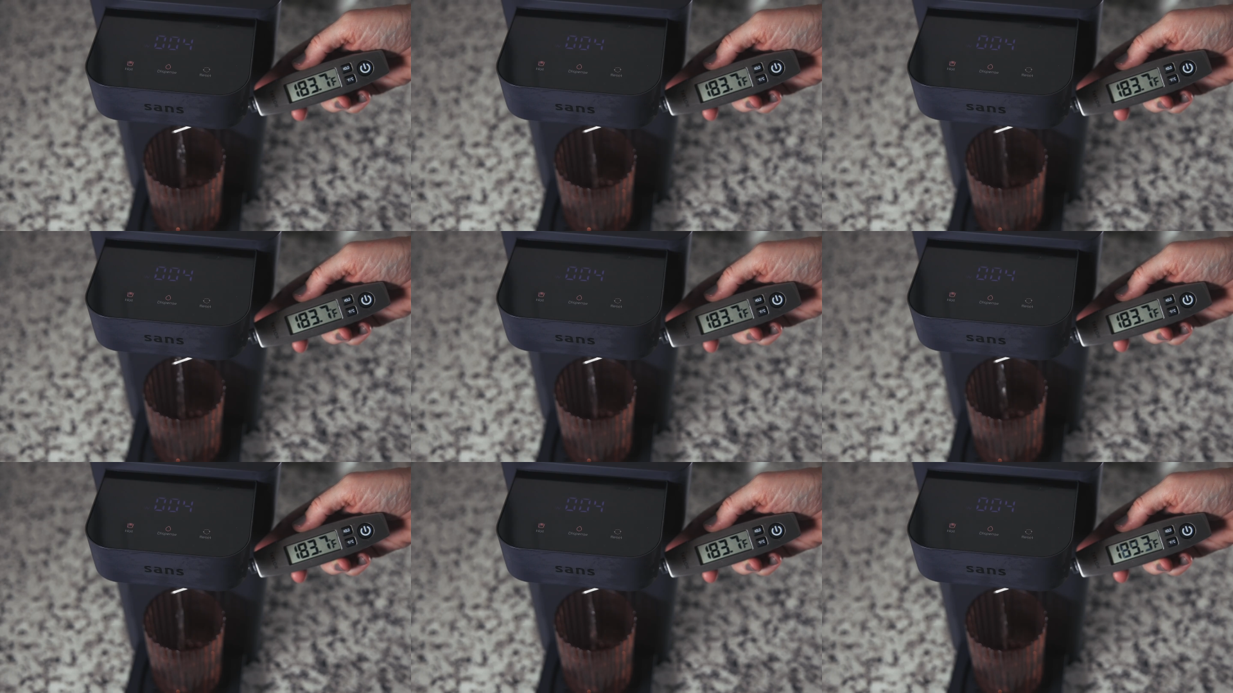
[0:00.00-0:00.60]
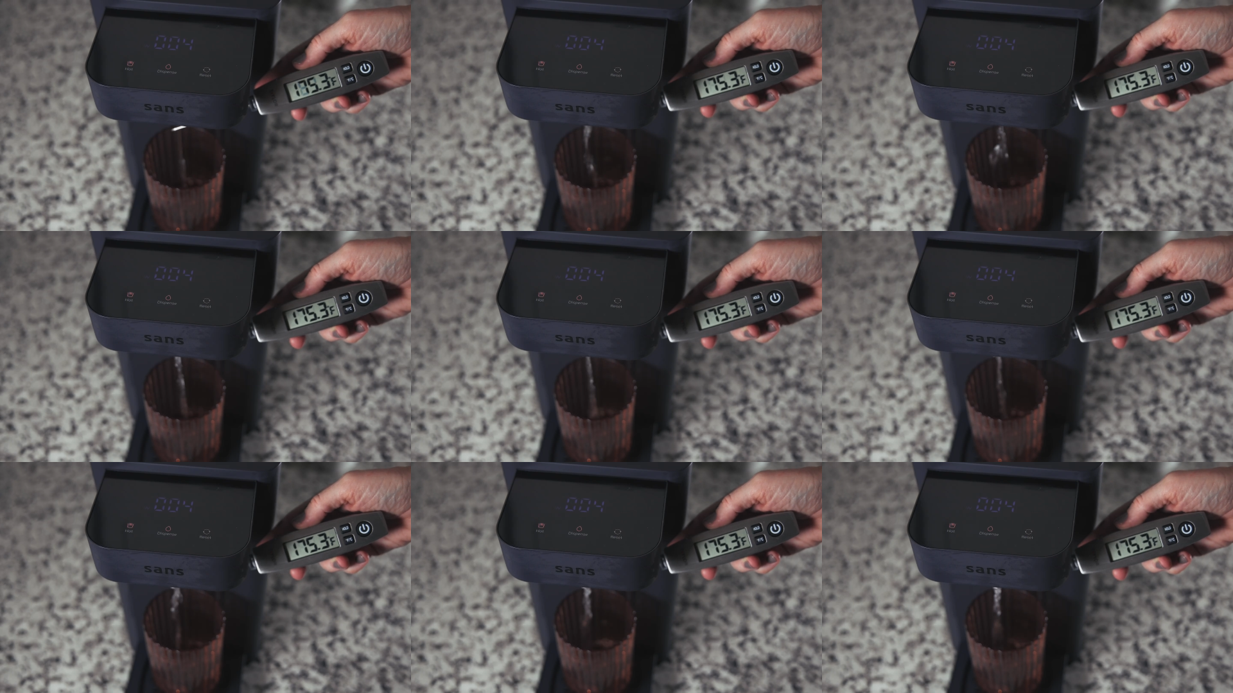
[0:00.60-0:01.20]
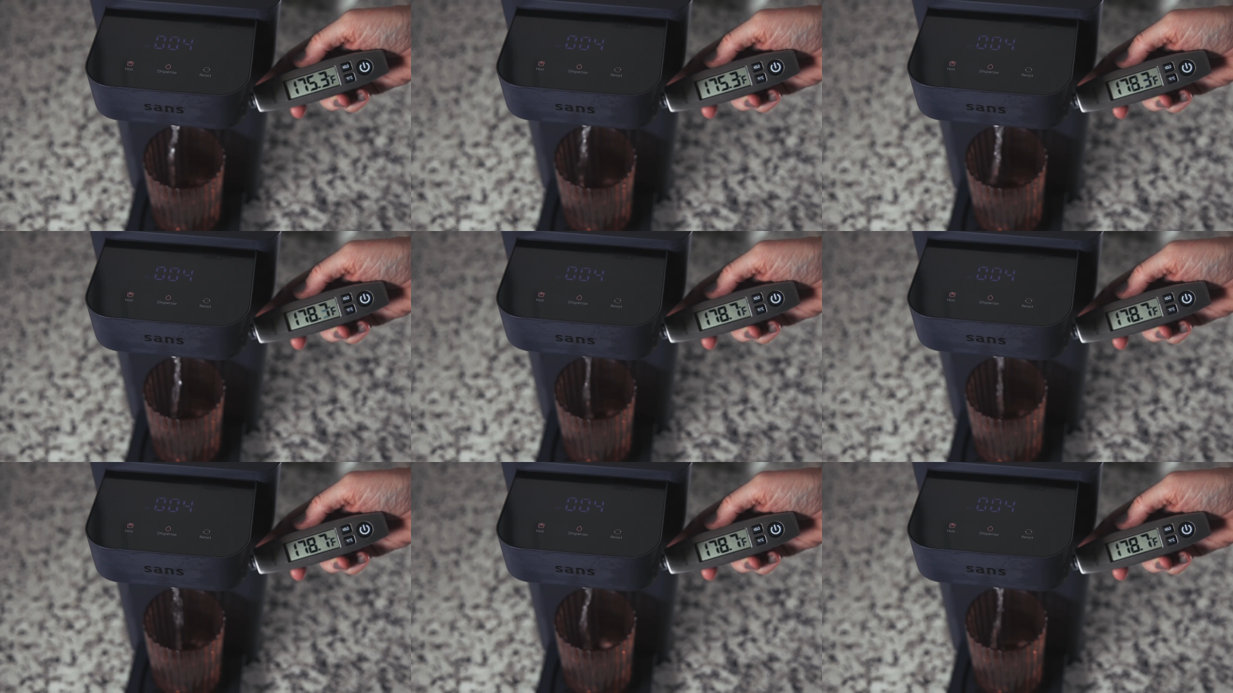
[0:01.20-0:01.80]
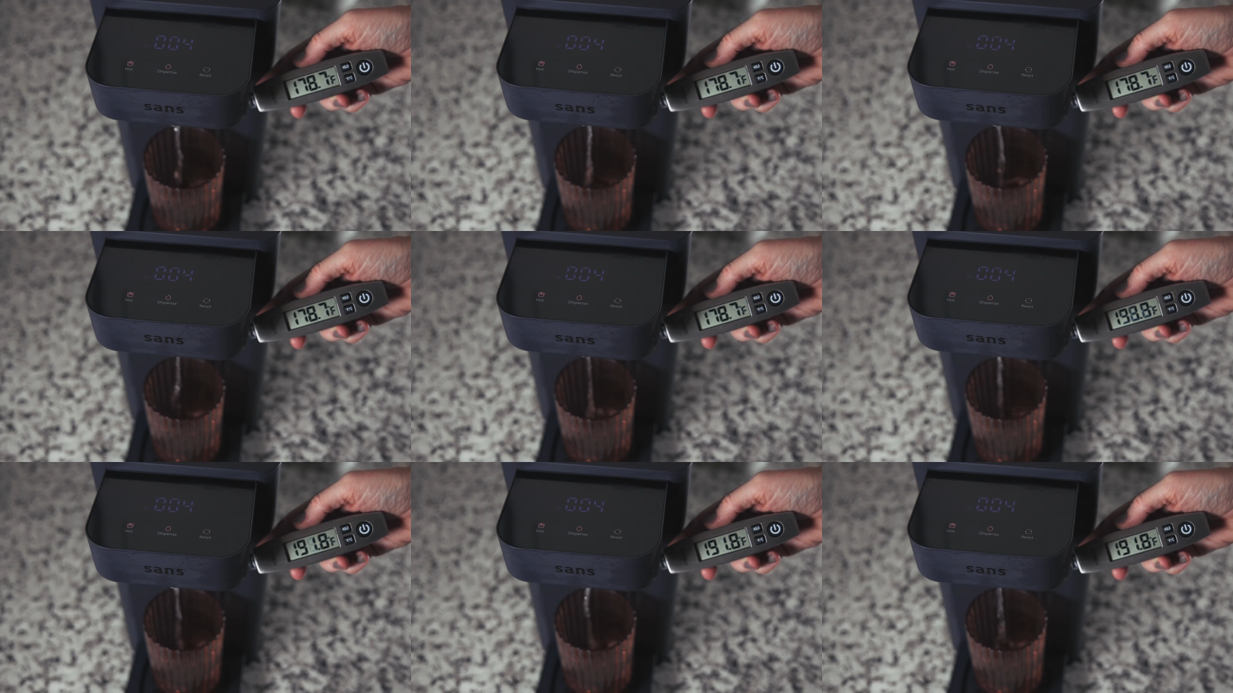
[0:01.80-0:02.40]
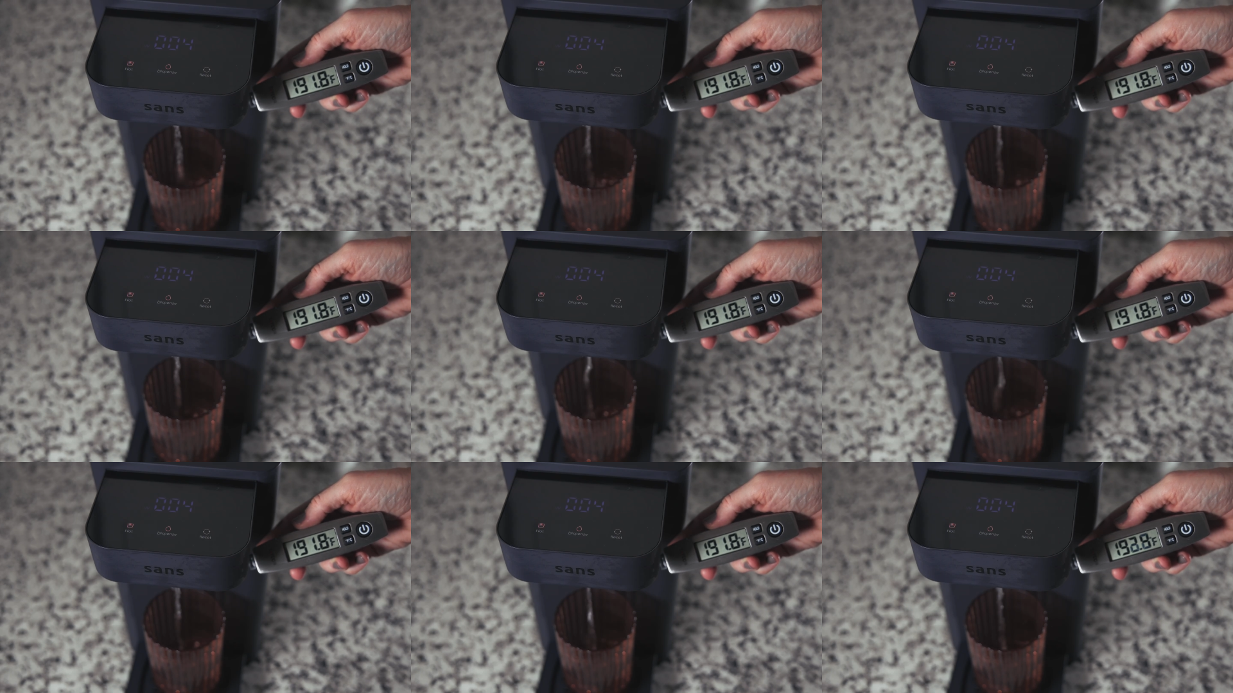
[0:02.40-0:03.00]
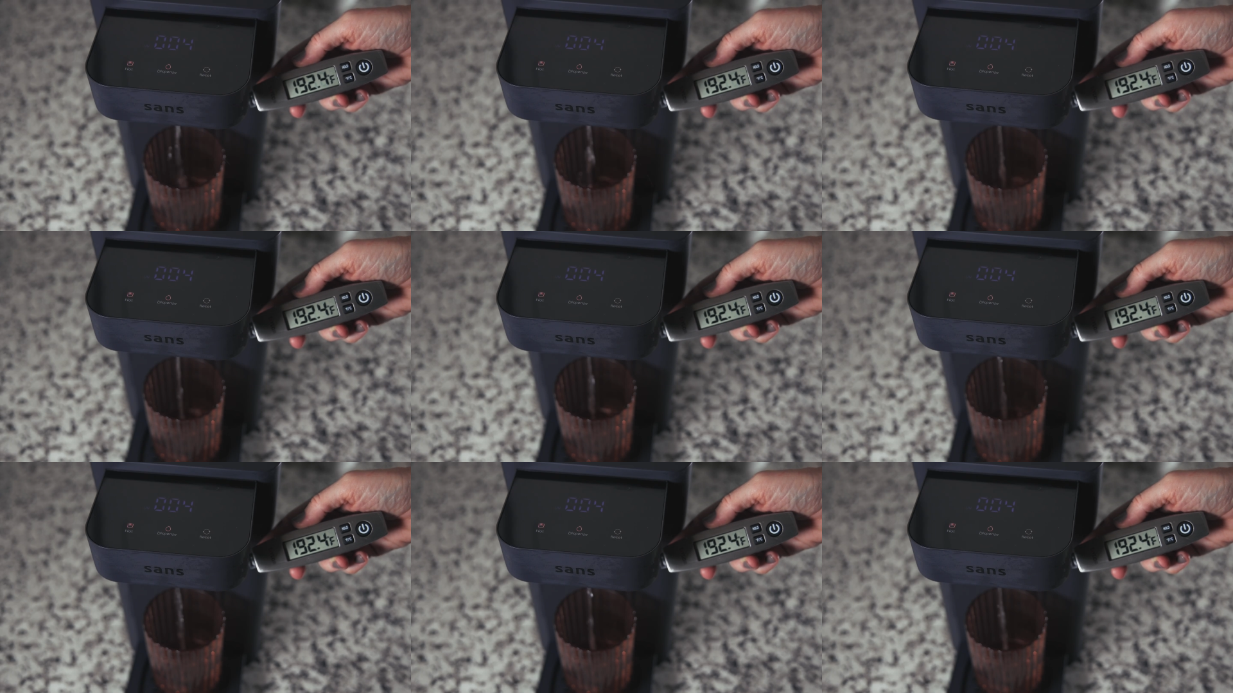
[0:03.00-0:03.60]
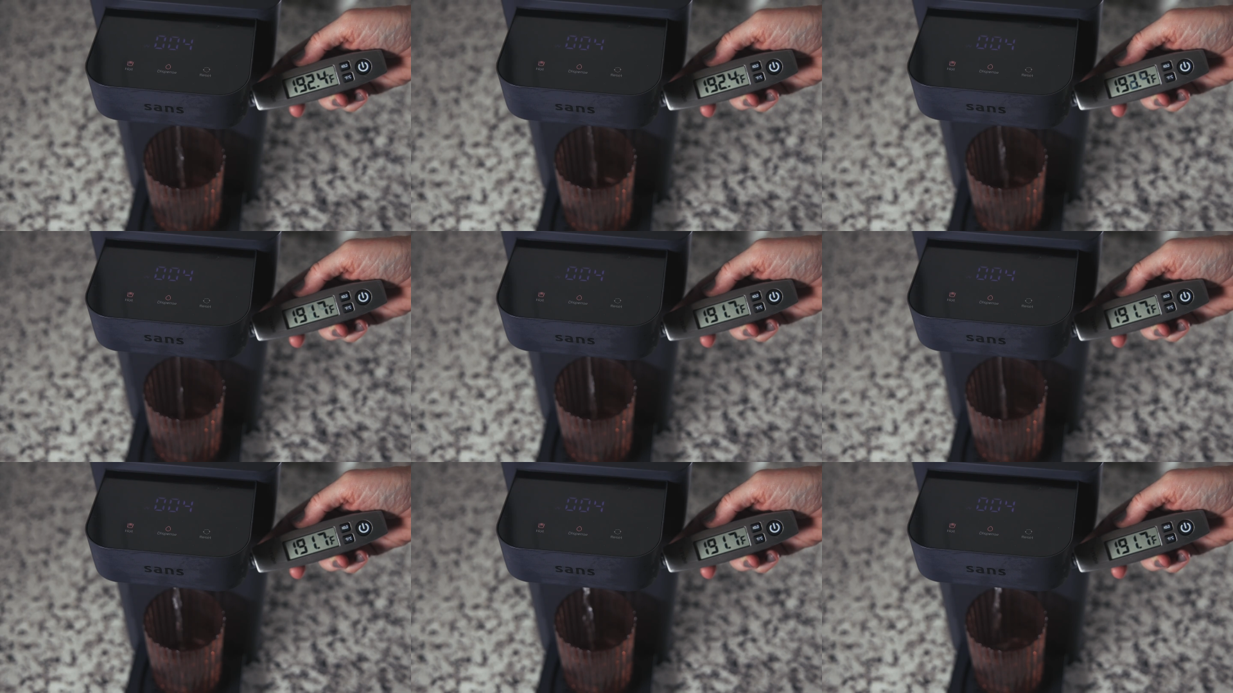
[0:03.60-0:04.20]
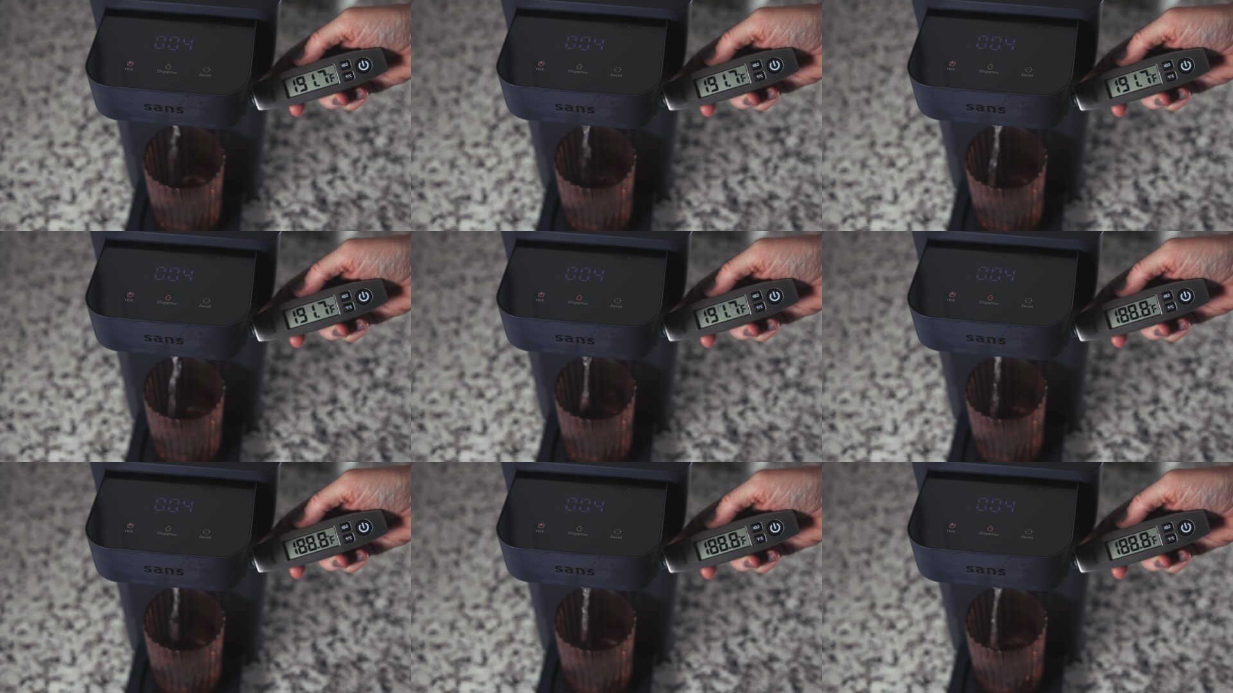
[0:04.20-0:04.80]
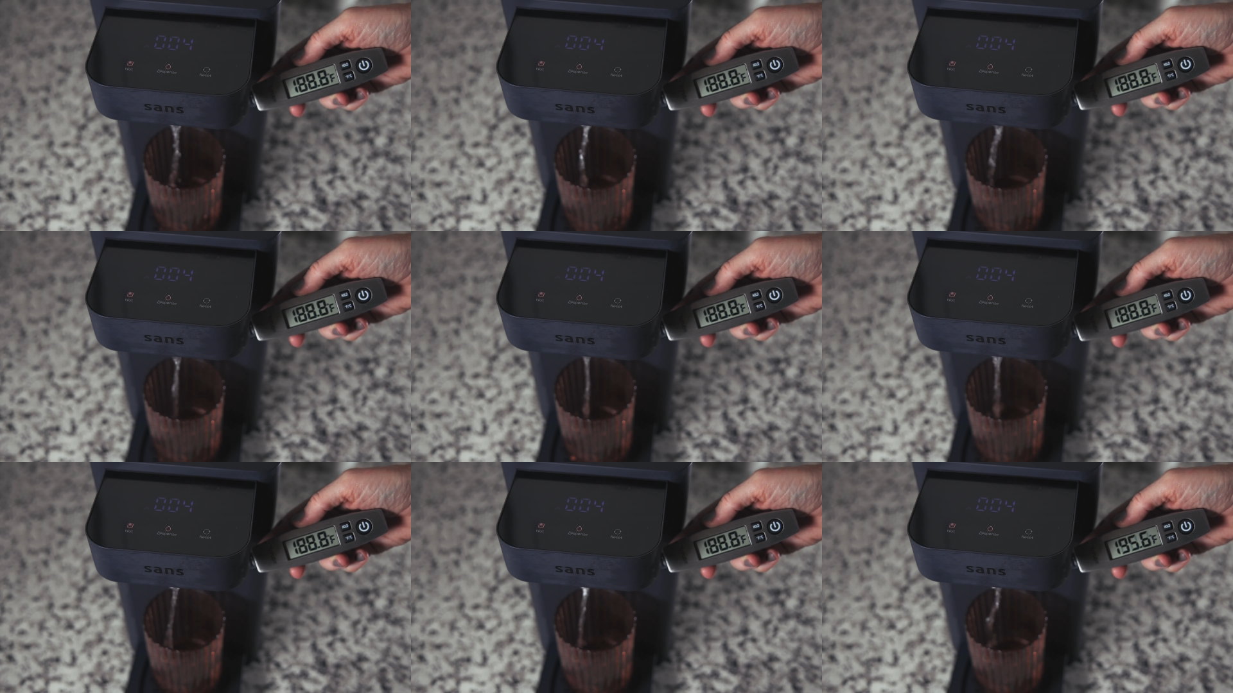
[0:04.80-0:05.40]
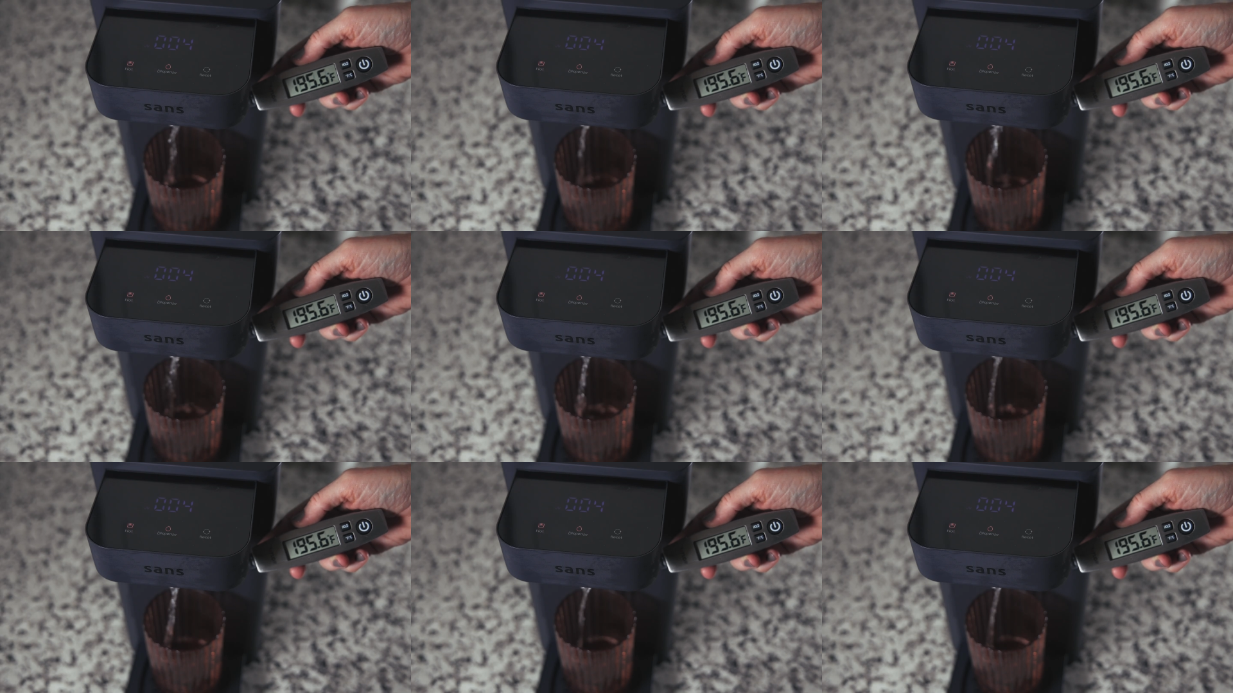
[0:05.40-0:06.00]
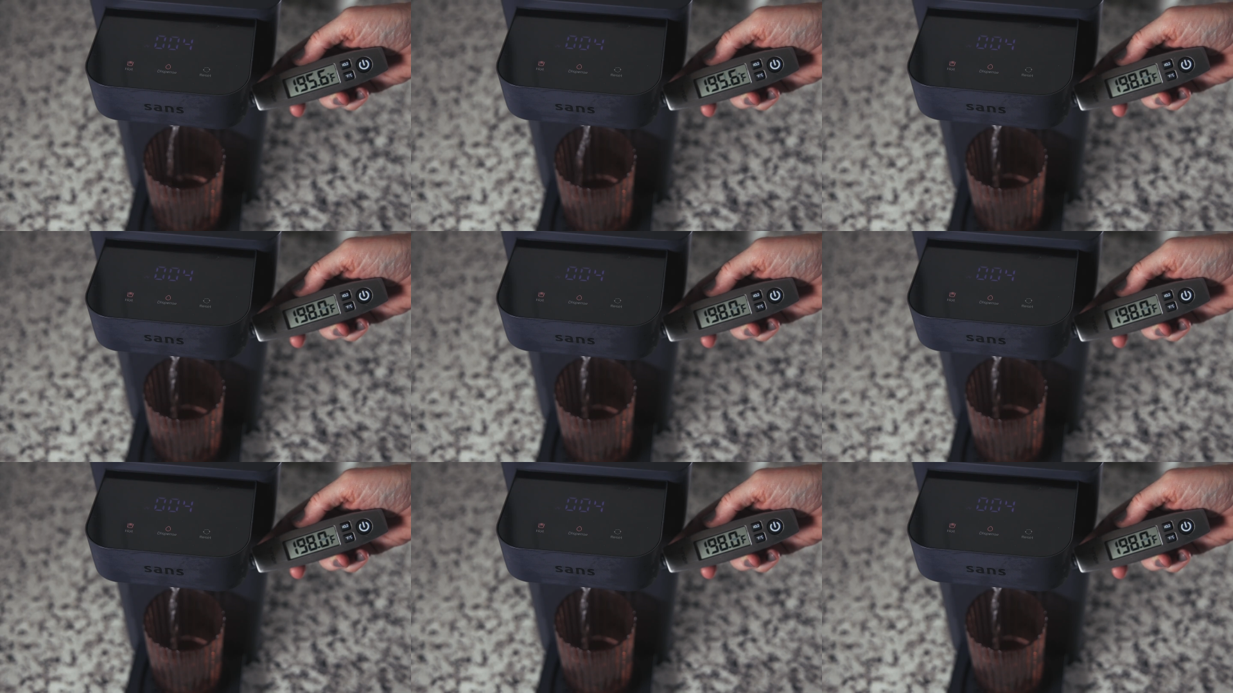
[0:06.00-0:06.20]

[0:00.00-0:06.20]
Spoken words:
No face is visible, so there are no lips to read.